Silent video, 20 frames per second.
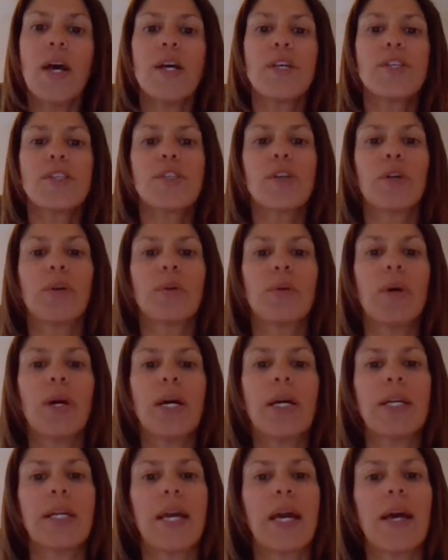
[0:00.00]
So,
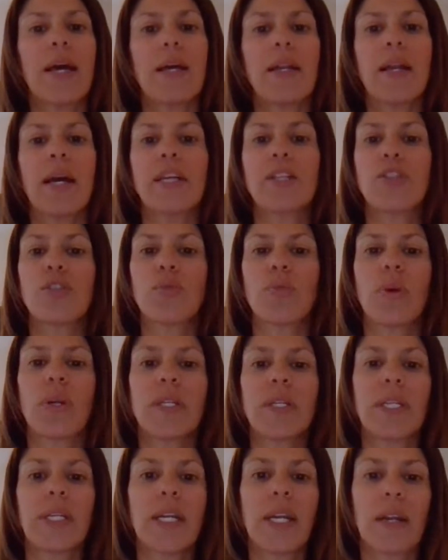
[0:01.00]
again, I just
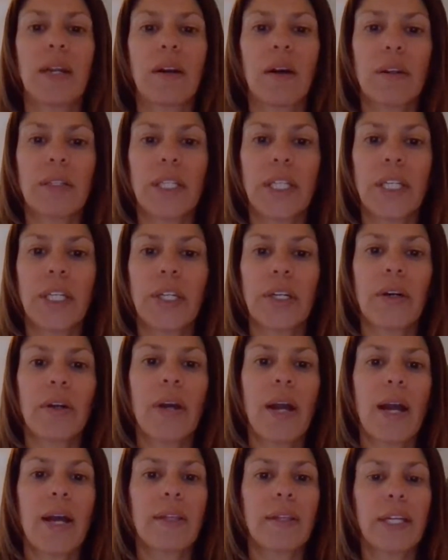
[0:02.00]
wanted to get on here
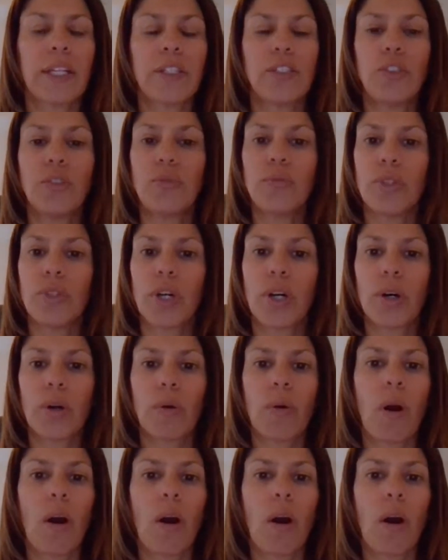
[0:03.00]
and let you know,